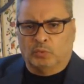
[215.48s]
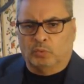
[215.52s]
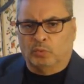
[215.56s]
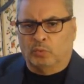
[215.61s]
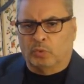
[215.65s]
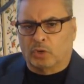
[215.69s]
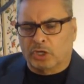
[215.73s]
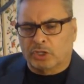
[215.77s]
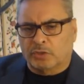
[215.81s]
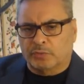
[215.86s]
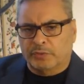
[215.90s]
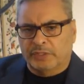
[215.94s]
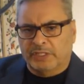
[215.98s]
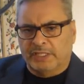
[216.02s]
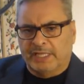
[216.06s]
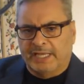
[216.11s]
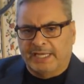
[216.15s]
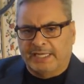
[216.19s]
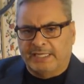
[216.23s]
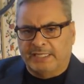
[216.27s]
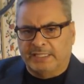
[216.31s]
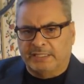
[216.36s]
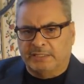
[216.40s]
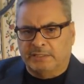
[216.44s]

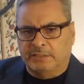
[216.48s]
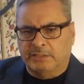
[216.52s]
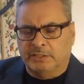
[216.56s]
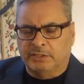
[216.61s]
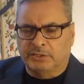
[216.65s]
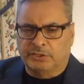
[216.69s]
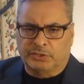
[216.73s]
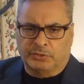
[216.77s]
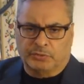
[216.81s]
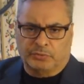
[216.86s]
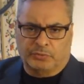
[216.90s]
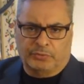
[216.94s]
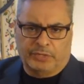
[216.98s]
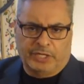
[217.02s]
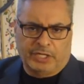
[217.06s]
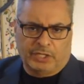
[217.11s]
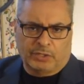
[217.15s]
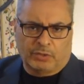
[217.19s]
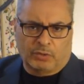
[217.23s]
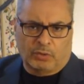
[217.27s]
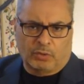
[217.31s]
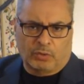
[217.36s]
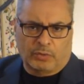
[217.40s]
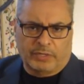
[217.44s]
work-related,
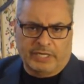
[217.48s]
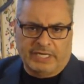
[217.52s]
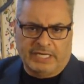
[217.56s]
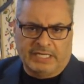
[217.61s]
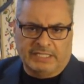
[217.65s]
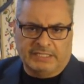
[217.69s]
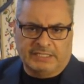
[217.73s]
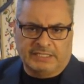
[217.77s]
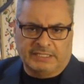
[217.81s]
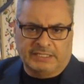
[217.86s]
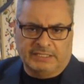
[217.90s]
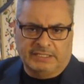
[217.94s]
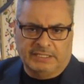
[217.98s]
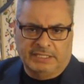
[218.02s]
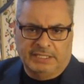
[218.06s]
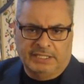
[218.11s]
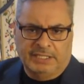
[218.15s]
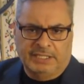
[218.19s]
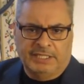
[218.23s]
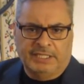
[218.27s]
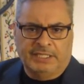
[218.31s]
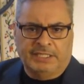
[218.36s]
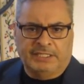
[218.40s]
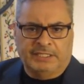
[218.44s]
career-oriented.
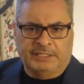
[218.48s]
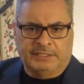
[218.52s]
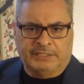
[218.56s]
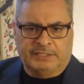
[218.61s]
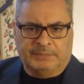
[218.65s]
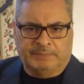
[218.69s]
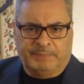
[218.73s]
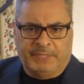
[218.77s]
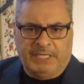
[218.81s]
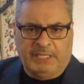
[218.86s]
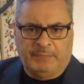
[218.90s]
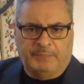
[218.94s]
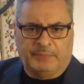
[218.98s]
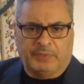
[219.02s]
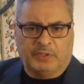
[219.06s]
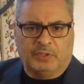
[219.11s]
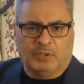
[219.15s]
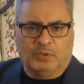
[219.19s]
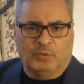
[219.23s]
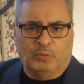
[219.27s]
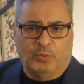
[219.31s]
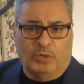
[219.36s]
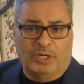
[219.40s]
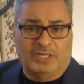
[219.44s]

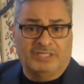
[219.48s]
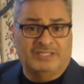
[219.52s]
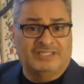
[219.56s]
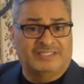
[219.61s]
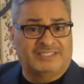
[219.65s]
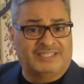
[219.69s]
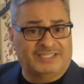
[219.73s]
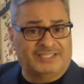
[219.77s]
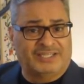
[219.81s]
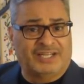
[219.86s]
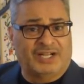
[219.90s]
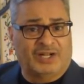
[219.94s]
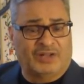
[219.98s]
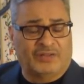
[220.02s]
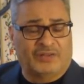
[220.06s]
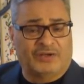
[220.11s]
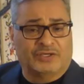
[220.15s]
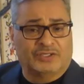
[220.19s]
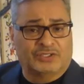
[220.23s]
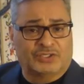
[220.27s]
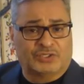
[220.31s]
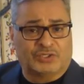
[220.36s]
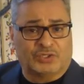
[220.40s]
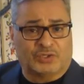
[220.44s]
People want to tell
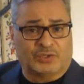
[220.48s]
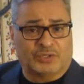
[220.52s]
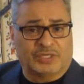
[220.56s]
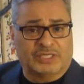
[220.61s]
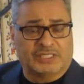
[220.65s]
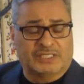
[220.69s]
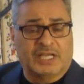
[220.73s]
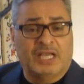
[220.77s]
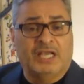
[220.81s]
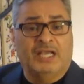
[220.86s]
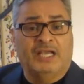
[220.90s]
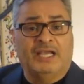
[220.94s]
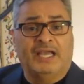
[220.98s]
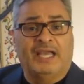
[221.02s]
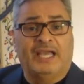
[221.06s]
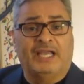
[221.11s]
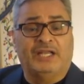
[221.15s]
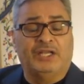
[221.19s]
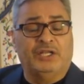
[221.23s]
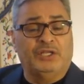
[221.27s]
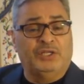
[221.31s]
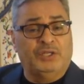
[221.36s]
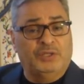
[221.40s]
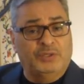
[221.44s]
their stories,
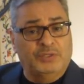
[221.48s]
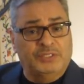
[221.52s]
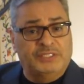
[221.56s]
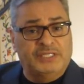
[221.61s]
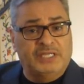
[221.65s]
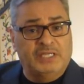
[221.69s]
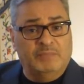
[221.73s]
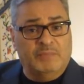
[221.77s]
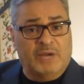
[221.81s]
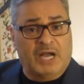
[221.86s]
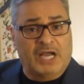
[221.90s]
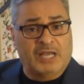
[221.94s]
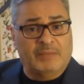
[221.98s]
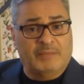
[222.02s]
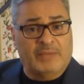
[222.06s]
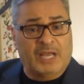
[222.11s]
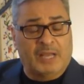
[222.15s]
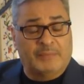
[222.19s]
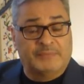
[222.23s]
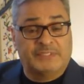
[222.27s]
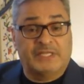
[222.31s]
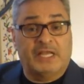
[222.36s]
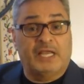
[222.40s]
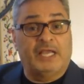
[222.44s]
and using mind
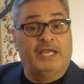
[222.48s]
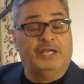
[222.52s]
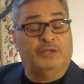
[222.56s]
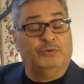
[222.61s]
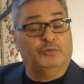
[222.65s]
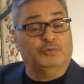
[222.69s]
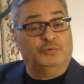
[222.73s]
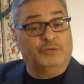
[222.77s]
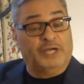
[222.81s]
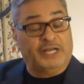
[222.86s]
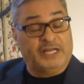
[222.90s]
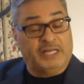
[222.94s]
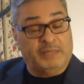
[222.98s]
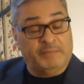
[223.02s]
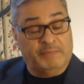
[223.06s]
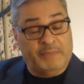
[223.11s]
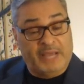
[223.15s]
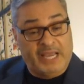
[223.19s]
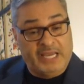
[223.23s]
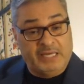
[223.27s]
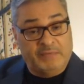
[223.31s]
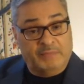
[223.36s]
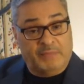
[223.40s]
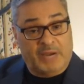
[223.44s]
maps and
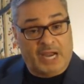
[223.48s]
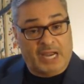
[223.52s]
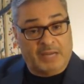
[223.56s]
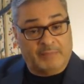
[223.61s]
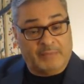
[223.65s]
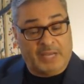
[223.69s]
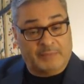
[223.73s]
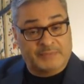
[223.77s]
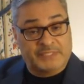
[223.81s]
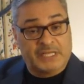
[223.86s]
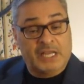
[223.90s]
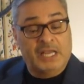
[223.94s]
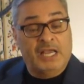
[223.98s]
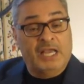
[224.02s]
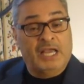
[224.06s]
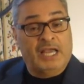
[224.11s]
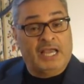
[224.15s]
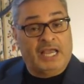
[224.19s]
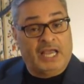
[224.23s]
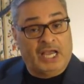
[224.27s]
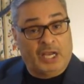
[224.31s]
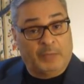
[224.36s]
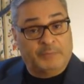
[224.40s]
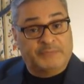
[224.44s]
ready-made mind maps
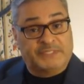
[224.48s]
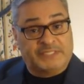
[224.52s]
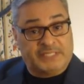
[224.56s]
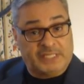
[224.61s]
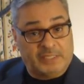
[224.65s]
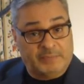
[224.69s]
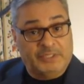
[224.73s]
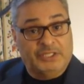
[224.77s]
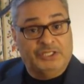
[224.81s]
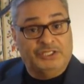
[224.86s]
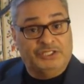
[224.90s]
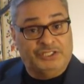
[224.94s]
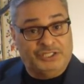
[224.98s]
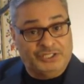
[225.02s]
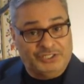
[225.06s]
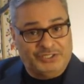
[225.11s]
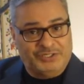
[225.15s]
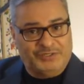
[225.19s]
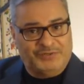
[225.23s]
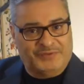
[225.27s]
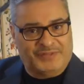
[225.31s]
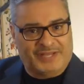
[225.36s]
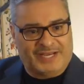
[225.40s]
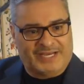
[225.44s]
helps them to
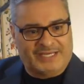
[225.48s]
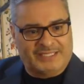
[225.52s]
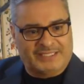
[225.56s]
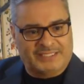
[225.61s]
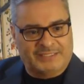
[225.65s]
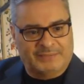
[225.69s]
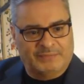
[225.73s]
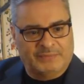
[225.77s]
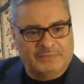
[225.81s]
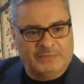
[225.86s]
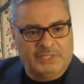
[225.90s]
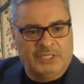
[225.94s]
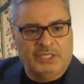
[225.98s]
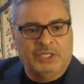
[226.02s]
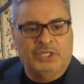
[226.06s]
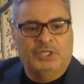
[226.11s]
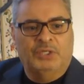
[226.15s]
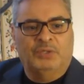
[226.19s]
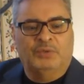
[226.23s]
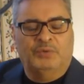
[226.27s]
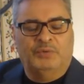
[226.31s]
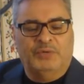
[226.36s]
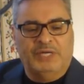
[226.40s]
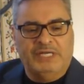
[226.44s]
do that.
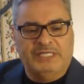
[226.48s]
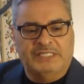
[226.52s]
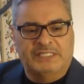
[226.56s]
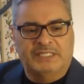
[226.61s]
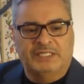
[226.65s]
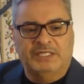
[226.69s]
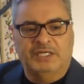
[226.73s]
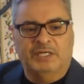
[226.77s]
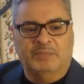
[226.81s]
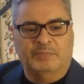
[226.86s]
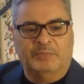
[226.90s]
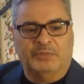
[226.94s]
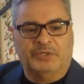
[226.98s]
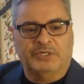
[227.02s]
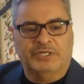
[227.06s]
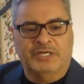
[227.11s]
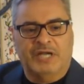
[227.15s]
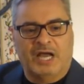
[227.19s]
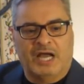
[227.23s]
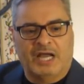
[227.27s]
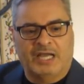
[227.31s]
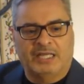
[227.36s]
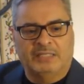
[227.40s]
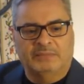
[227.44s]
Reason number
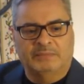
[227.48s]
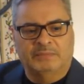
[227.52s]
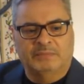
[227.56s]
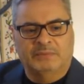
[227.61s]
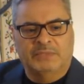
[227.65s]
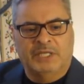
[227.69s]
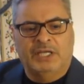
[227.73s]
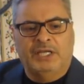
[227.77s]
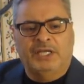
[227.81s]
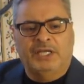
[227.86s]
nine,